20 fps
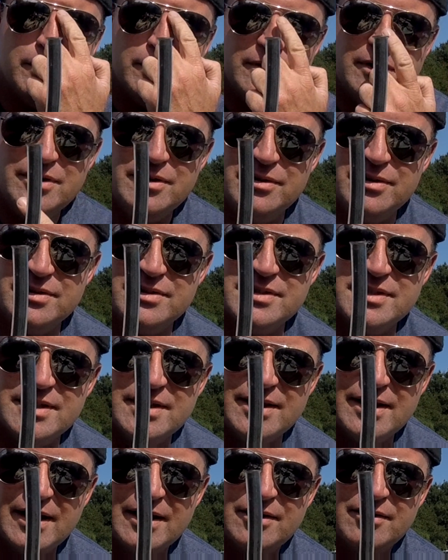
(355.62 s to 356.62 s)
You can see
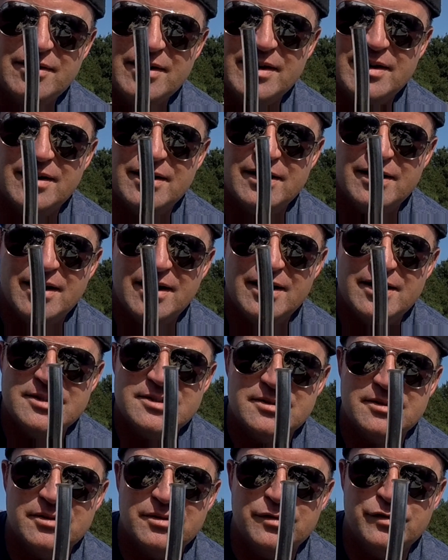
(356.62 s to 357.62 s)
that created a nice
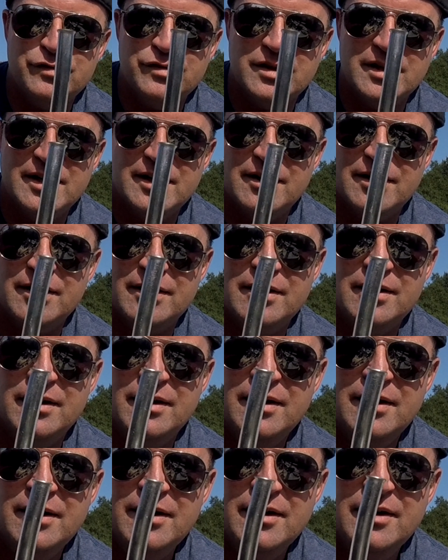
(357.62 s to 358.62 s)
little flare
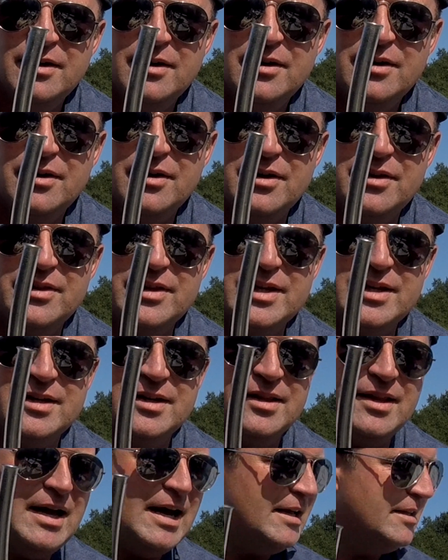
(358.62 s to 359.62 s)
on the end of
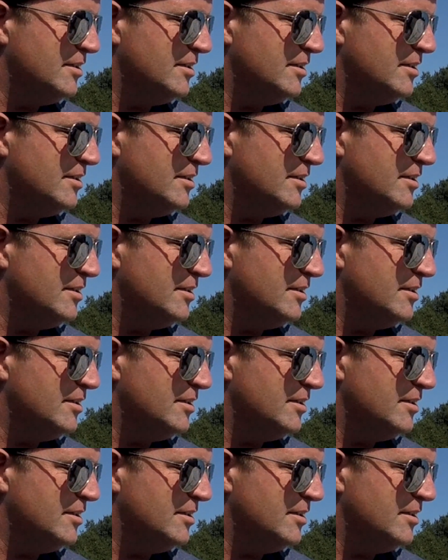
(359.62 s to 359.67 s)
that.